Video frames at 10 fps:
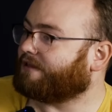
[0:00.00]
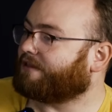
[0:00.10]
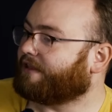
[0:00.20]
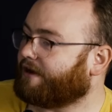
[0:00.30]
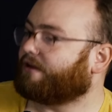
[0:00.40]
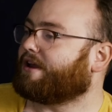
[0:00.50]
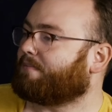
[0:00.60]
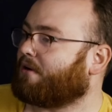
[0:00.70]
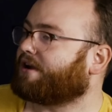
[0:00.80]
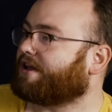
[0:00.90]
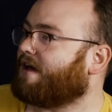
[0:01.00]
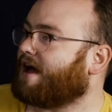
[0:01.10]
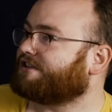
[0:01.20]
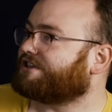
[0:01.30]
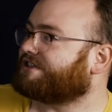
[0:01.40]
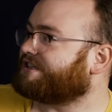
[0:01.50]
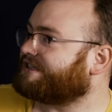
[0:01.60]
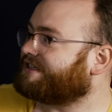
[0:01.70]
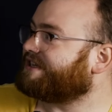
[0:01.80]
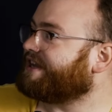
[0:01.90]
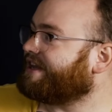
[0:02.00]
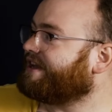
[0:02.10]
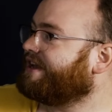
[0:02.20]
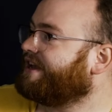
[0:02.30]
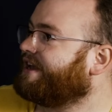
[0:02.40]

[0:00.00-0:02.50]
Literally a parking lot just to see,